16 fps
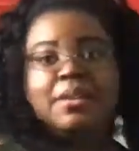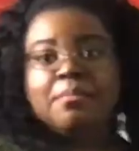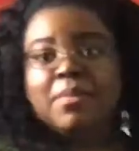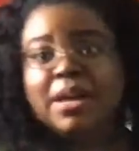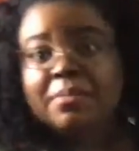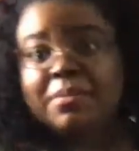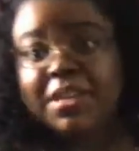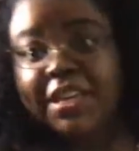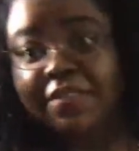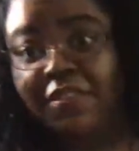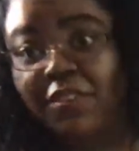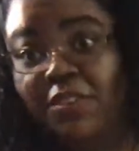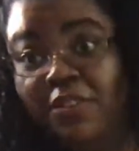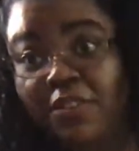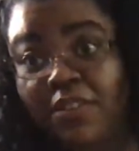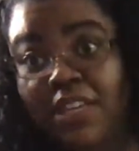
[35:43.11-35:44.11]
Mama, if
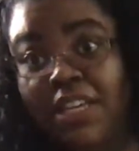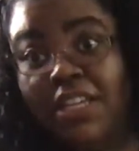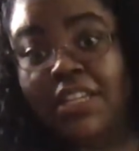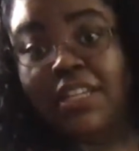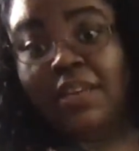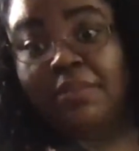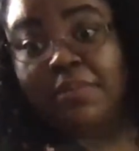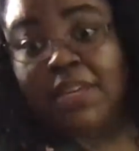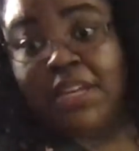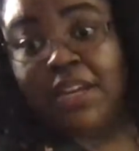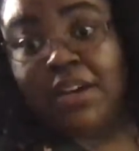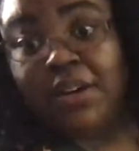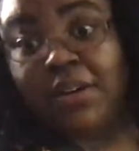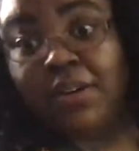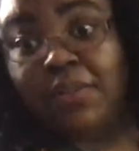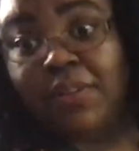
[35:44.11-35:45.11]
you can let me
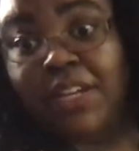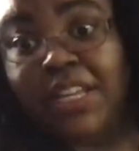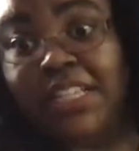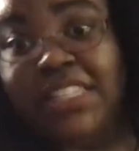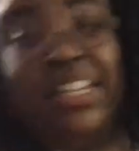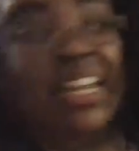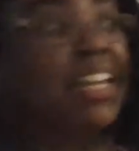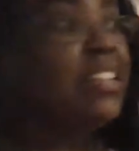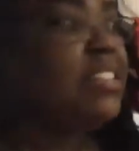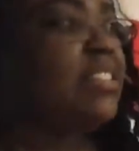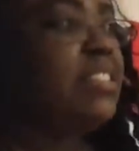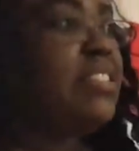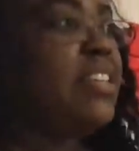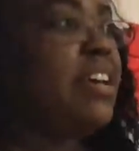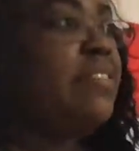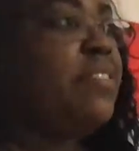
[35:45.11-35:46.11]
know when it's like
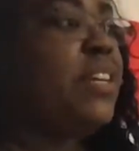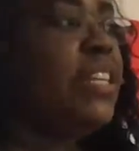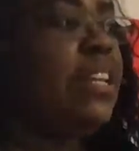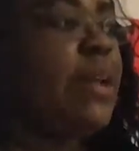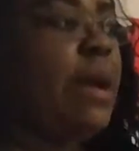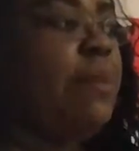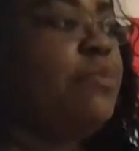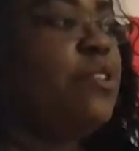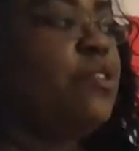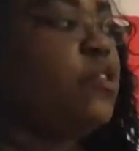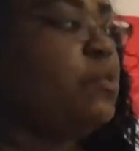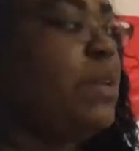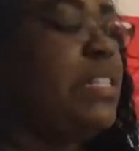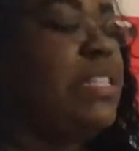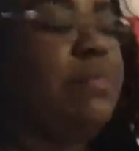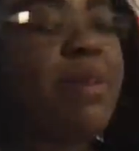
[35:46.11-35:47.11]
seven, because I'm, I'm sure two
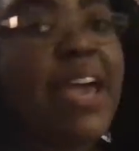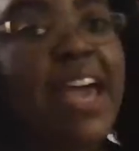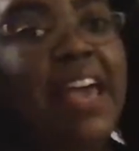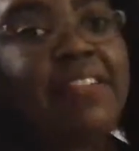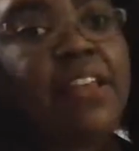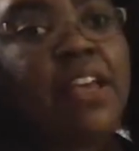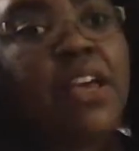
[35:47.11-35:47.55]
minutes have passed.